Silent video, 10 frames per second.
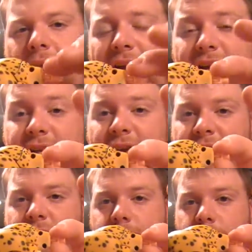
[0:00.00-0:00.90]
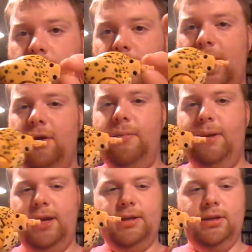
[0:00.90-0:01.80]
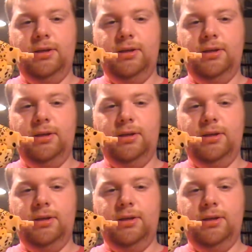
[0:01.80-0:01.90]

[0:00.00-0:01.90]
I actually have it pulled out a bit